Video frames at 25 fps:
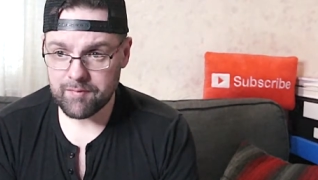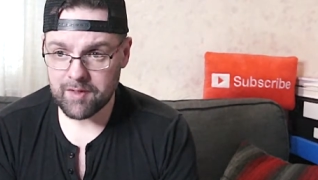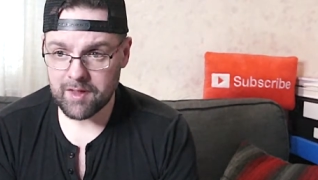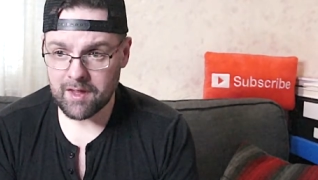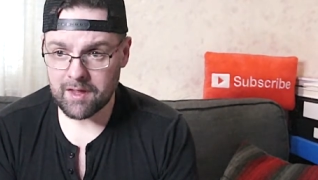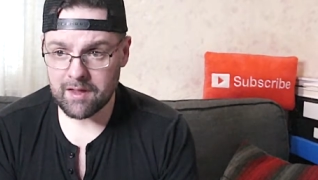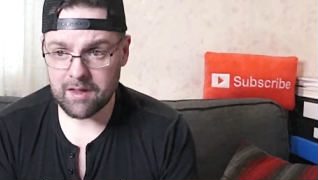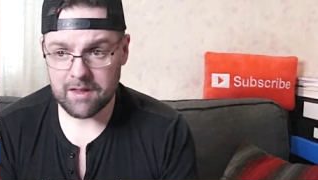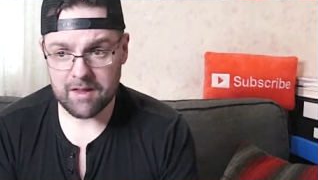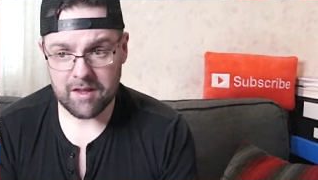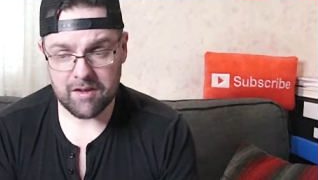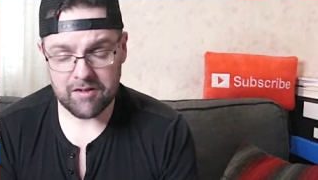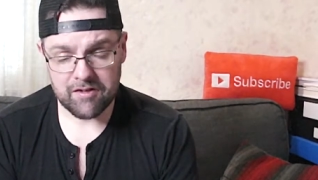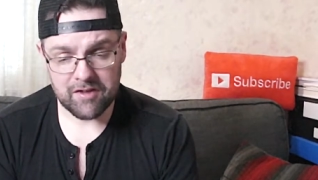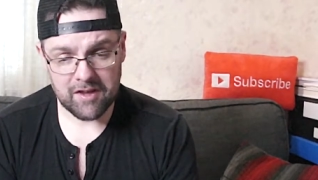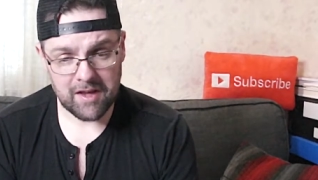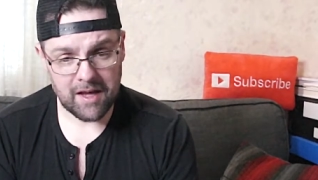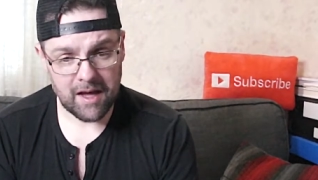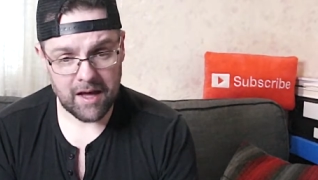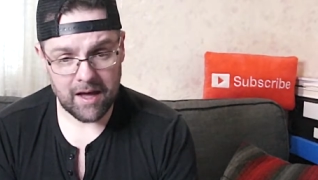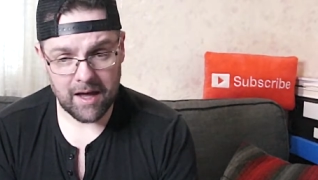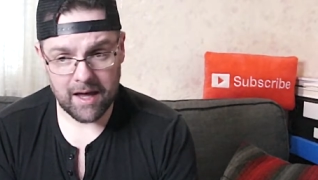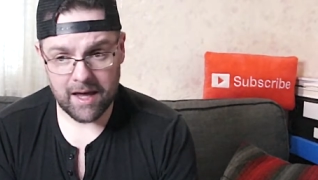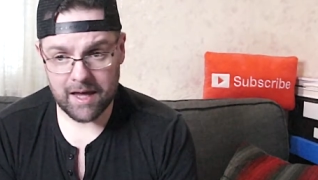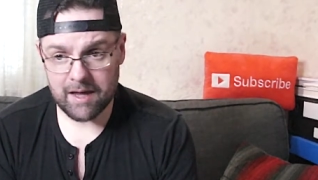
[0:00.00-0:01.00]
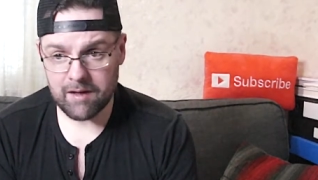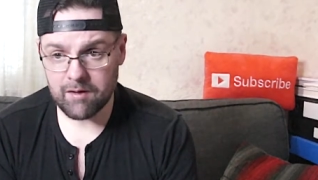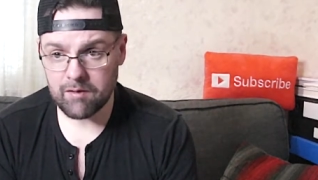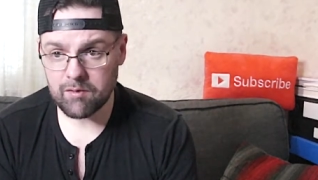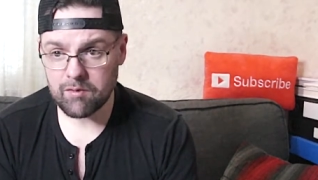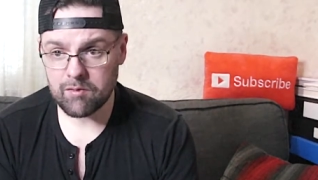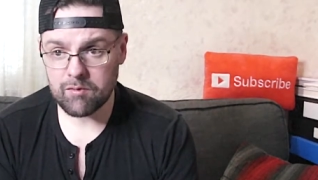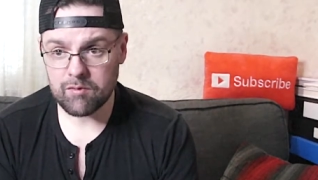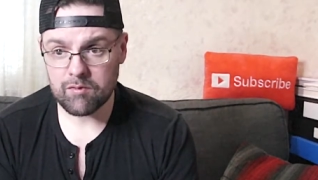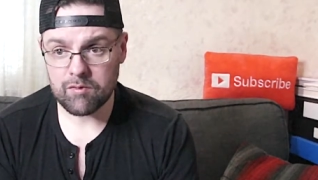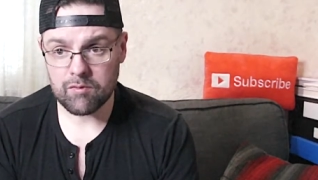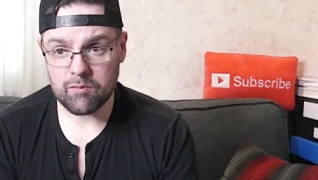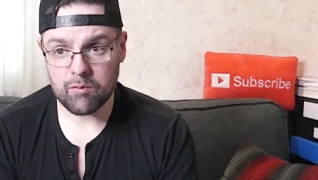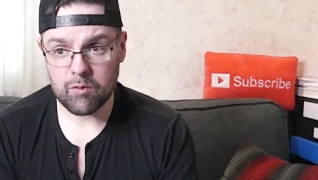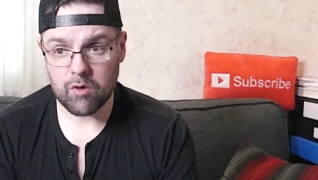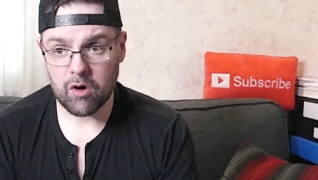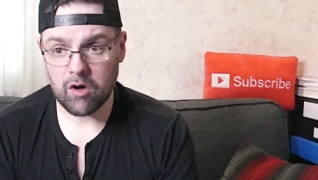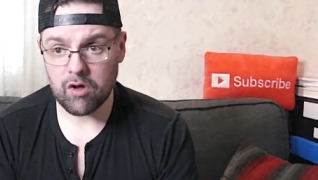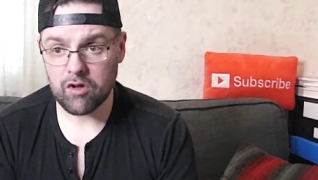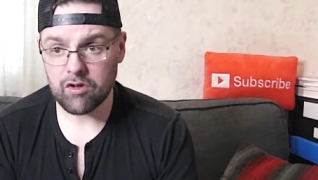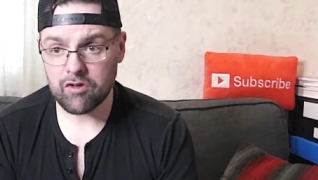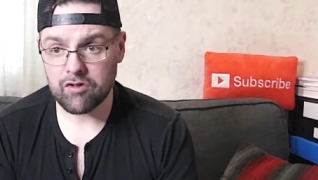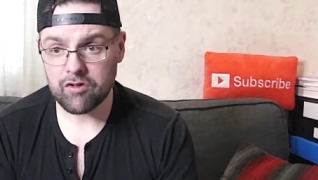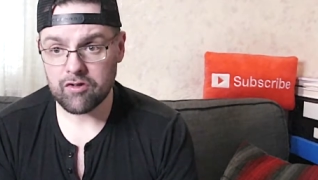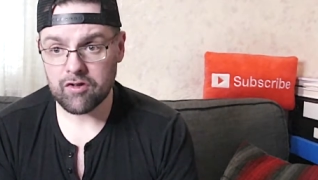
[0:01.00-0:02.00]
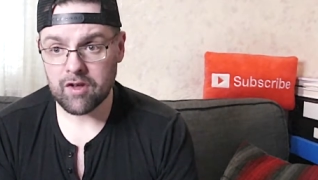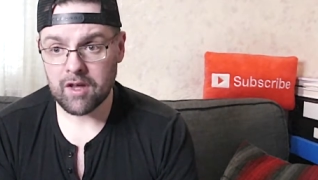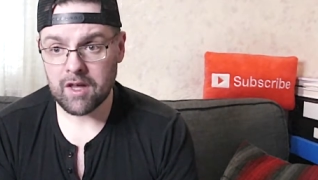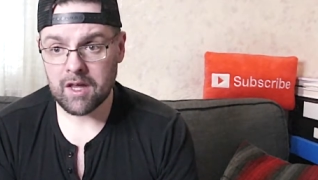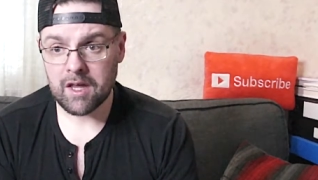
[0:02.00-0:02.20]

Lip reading: that this guy was,